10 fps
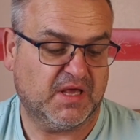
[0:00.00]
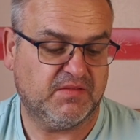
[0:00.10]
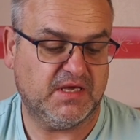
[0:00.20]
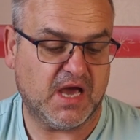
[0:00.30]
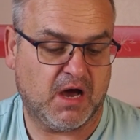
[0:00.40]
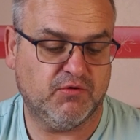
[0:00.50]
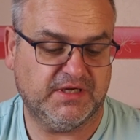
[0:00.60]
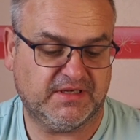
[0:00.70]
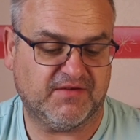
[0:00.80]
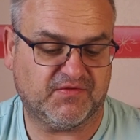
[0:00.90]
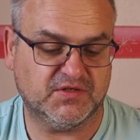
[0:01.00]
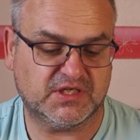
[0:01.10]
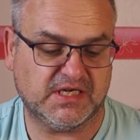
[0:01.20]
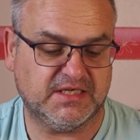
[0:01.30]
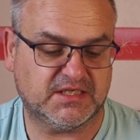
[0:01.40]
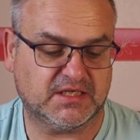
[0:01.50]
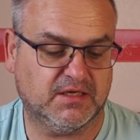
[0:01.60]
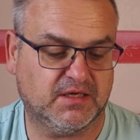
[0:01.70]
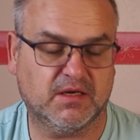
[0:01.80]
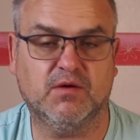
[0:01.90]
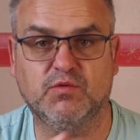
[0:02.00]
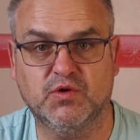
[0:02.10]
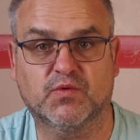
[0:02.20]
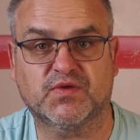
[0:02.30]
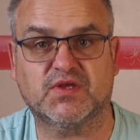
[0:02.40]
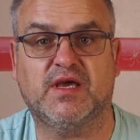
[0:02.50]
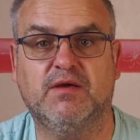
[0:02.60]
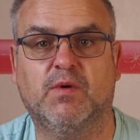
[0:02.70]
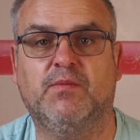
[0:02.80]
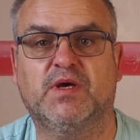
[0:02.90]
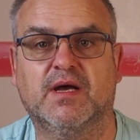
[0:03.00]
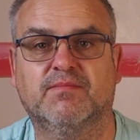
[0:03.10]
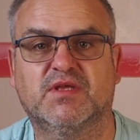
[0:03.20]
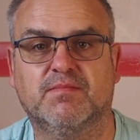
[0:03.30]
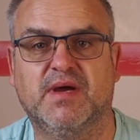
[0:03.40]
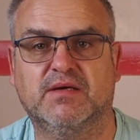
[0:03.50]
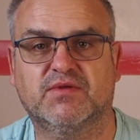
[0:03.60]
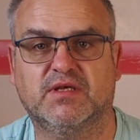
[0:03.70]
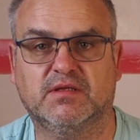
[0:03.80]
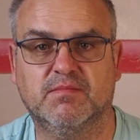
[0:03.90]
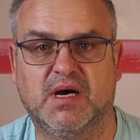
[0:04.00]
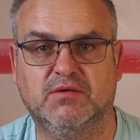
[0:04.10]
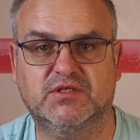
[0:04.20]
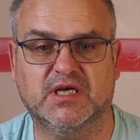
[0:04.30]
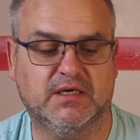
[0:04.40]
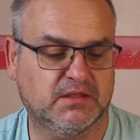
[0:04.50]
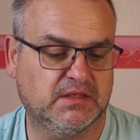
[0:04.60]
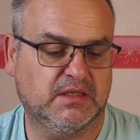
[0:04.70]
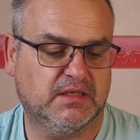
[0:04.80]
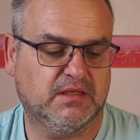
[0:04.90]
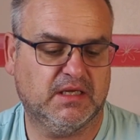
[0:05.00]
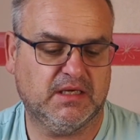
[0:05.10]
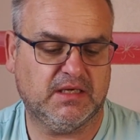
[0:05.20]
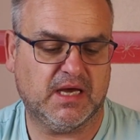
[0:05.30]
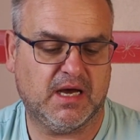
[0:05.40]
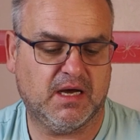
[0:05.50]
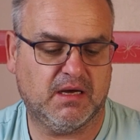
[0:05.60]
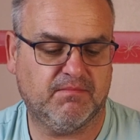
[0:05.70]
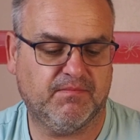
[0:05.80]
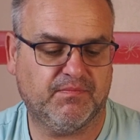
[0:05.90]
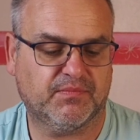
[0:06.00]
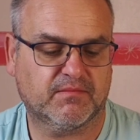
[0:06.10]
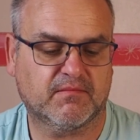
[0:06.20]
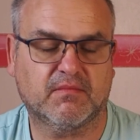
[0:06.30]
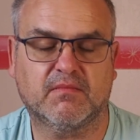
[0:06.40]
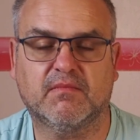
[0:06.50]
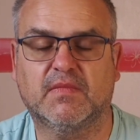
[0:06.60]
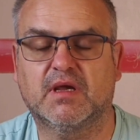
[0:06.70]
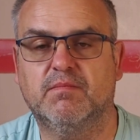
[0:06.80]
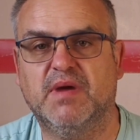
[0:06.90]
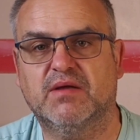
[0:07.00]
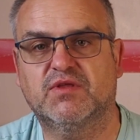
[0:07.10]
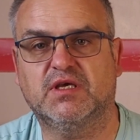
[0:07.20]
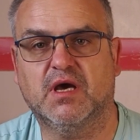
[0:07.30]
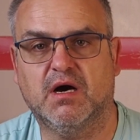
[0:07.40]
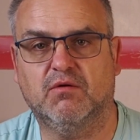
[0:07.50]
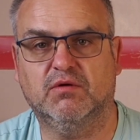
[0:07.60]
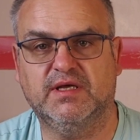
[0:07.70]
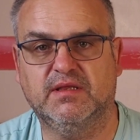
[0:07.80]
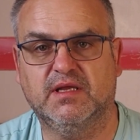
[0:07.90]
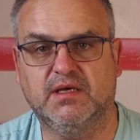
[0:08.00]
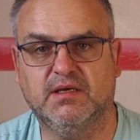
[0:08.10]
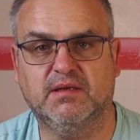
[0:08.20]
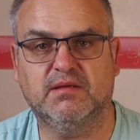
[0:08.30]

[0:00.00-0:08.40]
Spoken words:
The only difference is that you'll see when we come to mounting the motor, the mounting hole in the